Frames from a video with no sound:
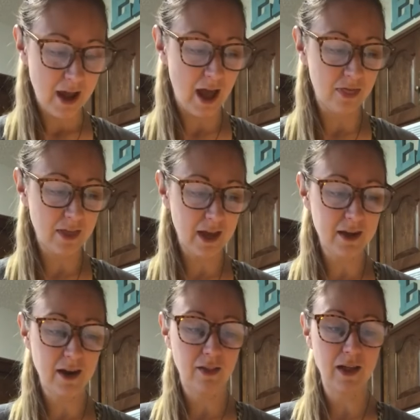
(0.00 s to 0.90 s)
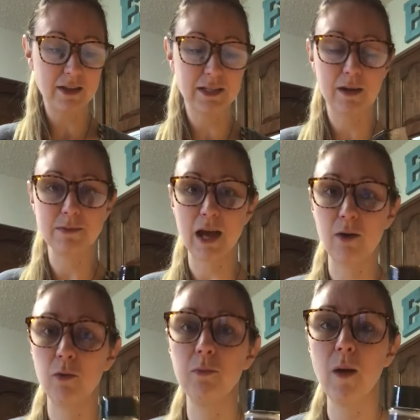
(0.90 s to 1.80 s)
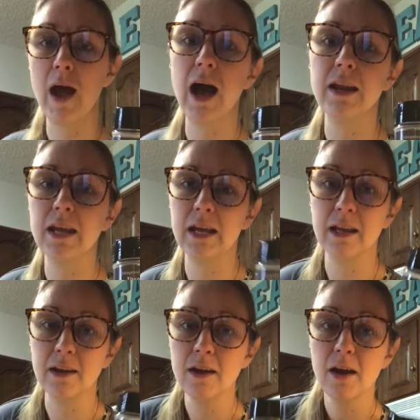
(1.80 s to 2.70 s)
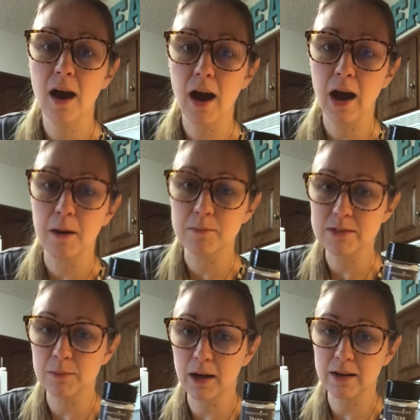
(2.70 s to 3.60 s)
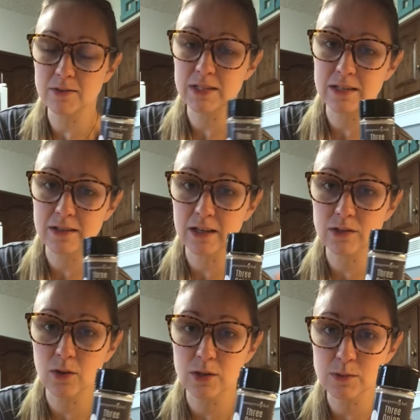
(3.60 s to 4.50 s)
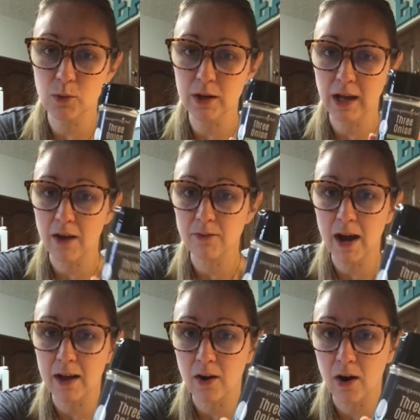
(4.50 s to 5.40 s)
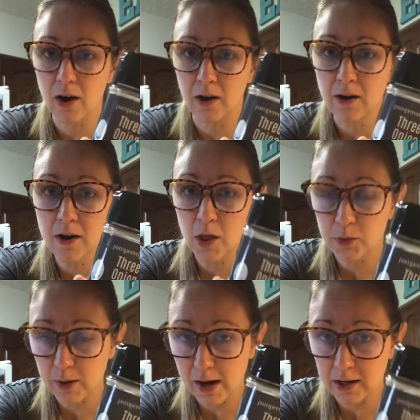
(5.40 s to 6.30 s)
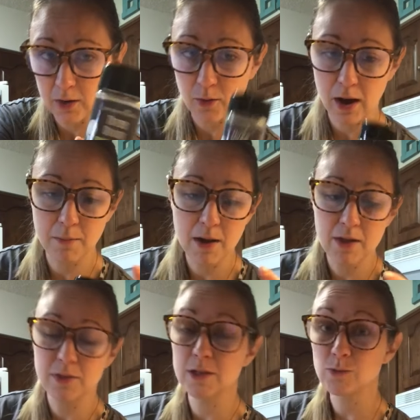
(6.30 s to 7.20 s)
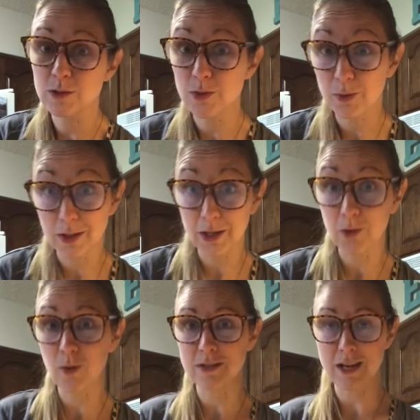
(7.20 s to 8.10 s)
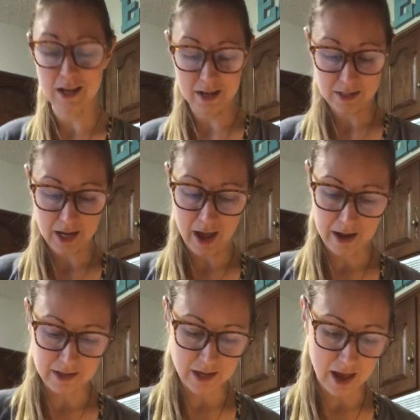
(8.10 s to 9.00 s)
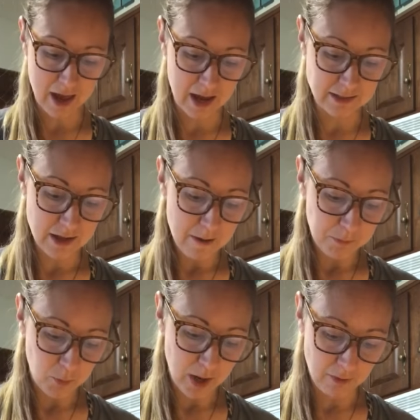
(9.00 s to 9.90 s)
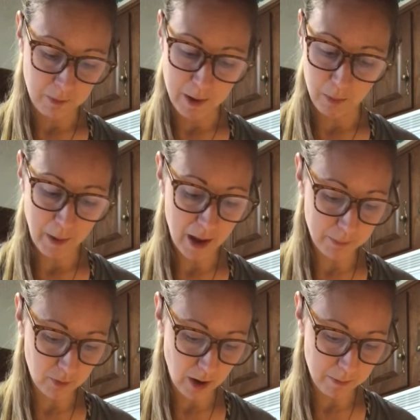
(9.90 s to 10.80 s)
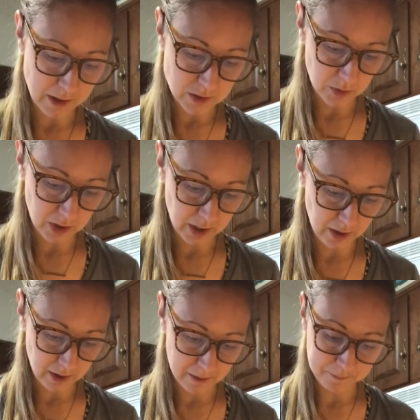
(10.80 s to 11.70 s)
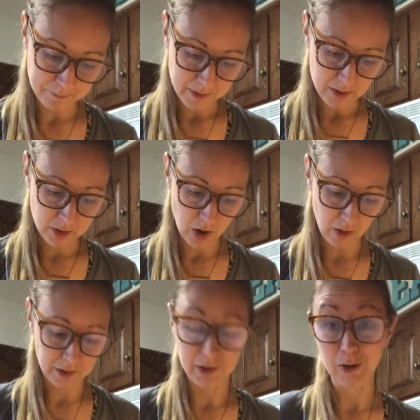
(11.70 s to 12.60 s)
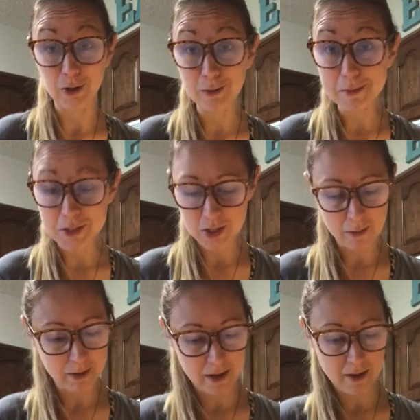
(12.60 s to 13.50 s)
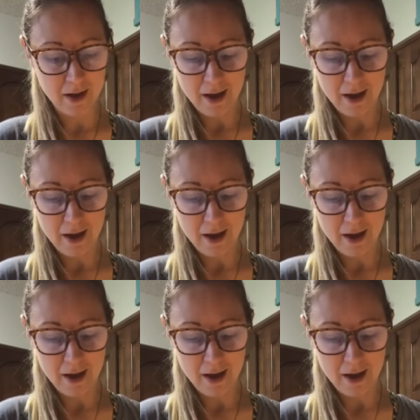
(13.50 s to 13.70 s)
And then a lot of times I will add in some kind of seasoning. So this morning I've got our 3 onion rub. This one's a really good one to add into eggs. We have a bell pepper rub that's really good. Garlic and herb is yummy.